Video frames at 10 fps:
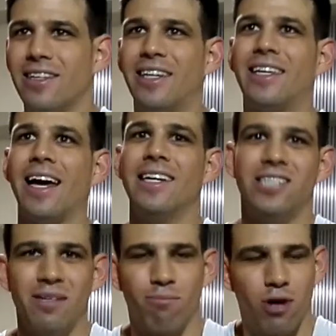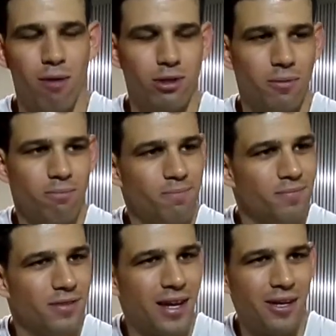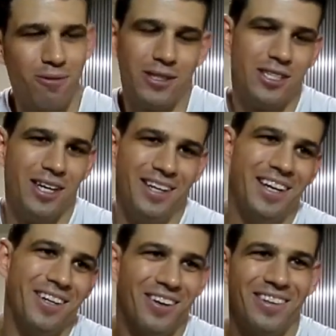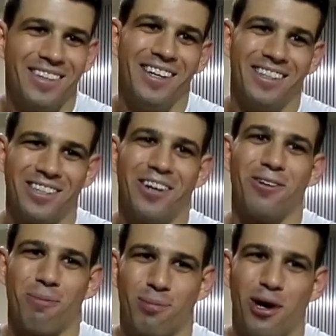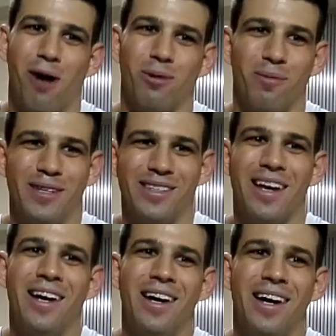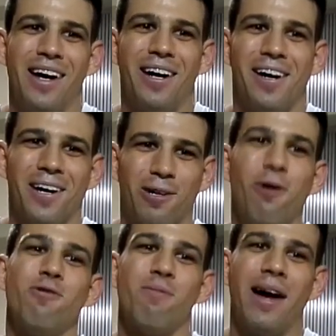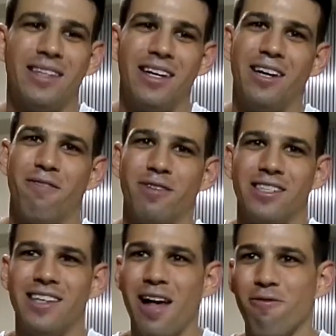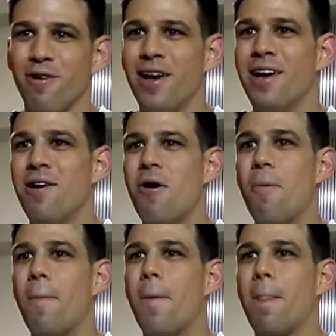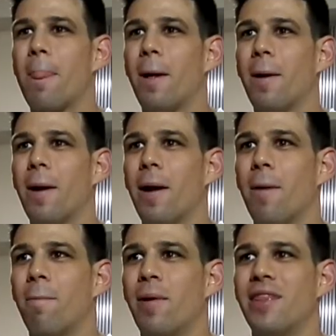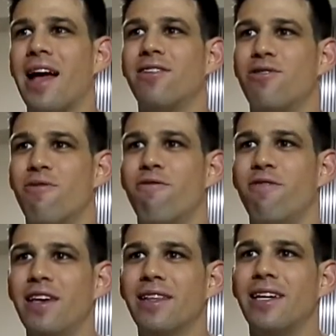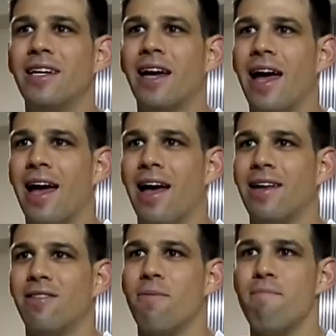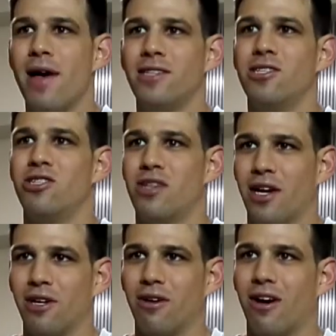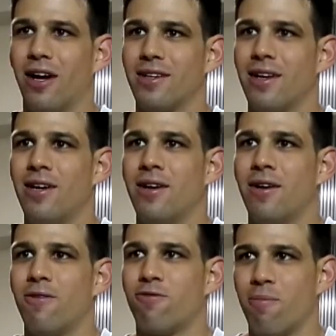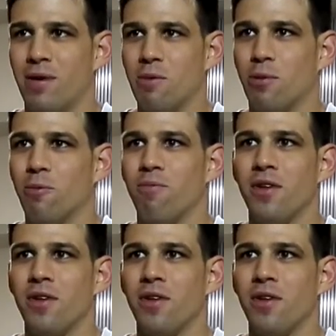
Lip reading: gaijin problem, and which to call it a problem is closed-minded in of itself. But that's the feeling and the message that I got from people.